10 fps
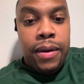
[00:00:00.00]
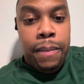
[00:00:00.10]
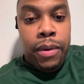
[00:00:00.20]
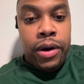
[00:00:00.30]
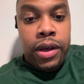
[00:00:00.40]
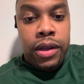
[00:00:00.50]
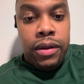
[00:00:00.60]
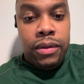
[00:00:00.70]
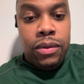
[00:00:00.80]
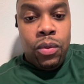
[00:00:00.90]
But
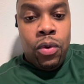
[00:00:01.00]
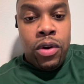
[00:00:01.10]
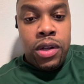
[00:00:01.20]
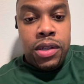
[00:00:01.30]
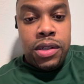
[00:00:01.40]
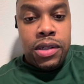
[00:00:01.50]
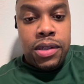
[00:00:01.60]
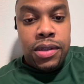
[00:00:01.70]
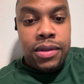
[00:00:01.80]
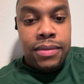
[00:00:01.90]
once
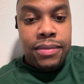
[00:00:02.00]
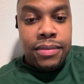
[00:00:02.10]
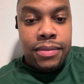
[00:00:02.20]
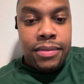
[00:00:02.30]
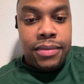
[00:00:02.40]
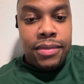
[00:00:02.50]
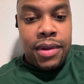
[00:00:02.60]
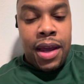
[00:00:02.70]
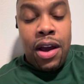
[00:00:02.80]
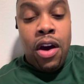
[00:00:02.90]

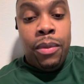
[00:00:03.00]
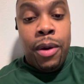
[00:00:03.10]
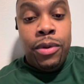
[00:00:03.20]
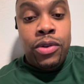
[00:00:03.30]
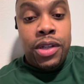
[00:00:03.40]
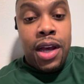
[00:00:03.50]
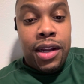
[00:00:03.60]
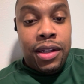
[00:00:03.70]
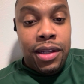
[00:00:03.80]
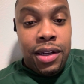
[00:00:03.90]
like all my music got
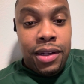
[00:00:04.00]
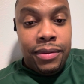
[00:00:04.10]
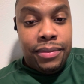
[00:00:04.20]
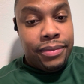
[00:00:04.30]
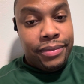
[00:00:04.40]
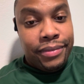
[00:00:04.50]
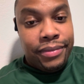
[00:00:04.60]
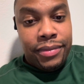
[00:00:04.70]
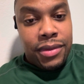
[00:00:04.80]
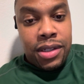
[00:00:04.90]
deleted,
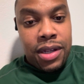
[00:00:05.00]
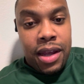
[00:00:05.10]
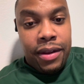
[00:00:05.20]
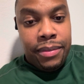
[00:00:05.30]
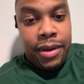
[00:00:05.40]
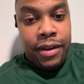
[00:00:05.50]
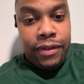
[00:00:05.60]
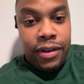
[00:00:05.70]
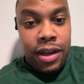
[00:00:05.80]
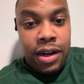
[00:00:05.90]
it's like, man,
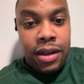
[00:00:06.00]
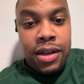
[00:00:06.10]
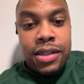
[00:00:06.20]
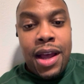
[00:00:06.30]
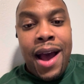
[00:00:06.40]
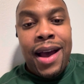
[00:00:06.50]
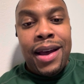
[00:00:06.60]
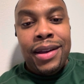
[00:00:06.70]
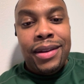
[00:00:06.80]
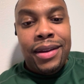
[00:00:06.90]
forget it, because
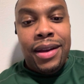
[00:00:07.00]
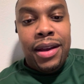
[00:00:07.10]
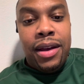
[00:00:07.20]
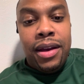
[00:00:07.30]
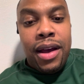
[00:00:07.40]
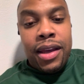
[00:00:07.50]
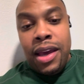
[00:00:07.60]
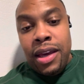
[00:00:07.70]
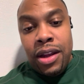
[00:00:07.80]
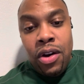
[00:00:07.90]
I
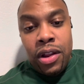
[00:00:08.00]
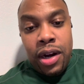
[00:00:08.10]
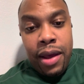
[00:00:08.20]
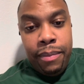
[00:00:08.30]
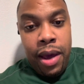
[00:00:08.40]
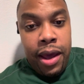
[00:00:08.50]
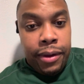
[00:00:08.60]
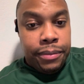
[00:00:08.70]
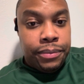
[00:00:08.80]
can't get all of that back.